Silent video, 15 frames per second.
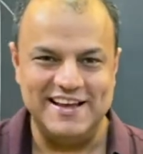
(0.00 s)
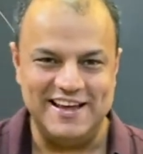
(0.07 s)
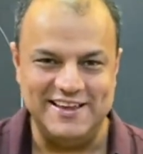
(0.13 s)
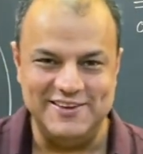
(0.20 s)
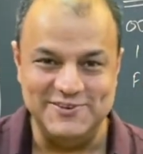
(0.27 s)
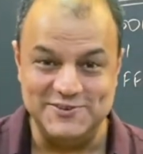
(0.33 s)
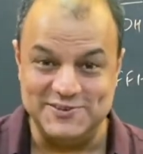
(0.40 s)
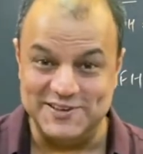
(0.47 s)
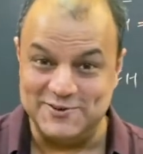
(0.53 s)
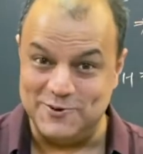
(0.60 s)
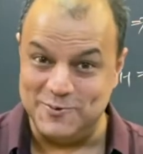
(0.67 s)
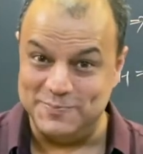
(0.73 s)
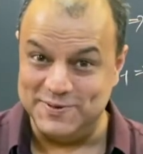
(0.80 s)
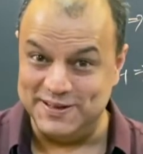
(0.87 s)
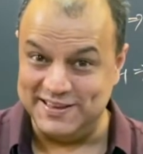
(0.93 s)
I use it
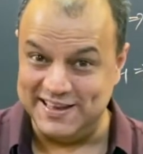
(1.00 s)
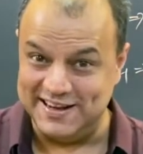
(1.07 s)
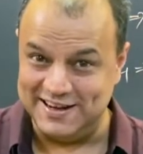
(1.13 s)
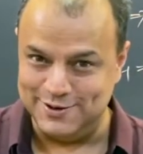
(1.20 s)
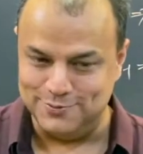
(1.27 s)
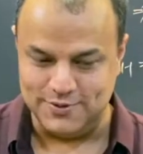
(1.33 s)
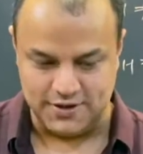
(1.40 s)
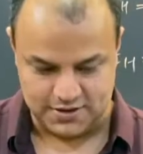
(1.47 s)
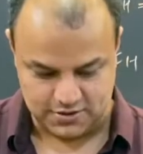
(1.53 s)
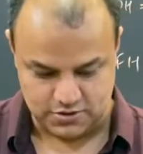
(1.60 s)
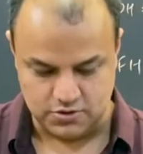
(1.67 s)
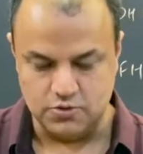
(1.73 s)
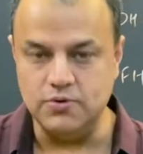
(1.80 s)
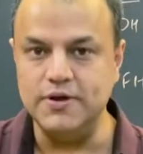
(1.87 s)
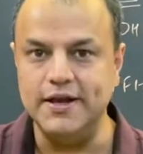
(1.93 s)
hoping that it will work.
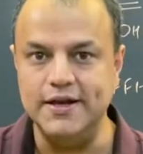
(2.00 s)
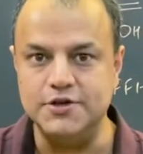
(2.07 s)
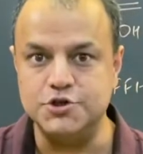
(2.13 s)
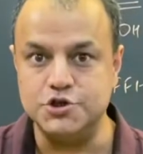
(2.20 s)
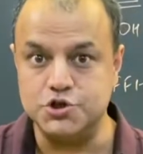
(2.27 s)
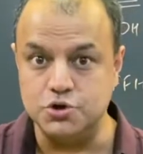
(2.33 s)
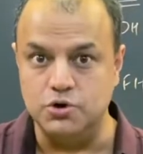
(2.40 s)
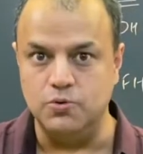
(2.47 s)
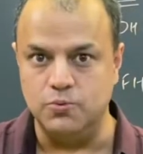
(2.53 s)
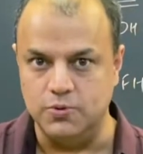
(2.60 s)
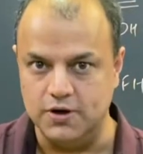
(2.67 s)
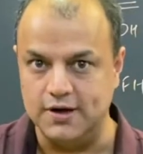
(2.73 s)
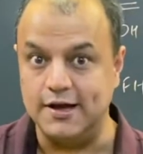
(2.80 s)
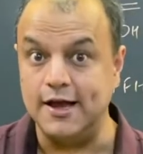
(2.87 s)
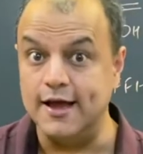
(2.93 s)
No, it should
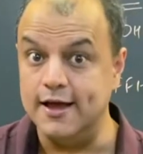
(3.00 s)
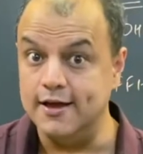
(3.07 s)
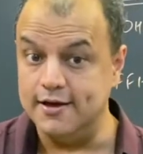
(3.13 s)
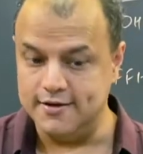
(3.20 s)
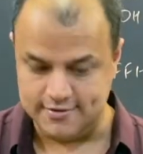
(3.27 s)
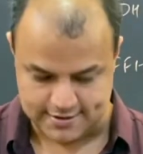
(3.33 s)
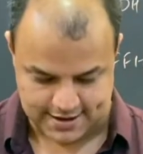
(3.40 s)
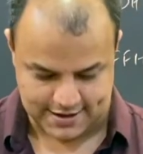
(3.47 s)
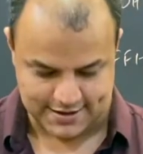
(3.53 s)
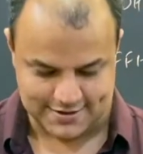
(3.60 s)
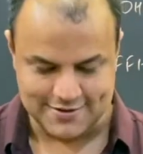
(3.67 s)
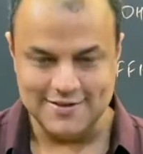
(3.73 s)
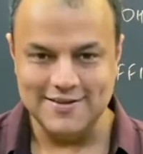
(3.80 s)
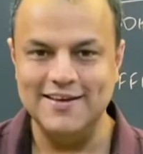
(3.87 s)
work, right?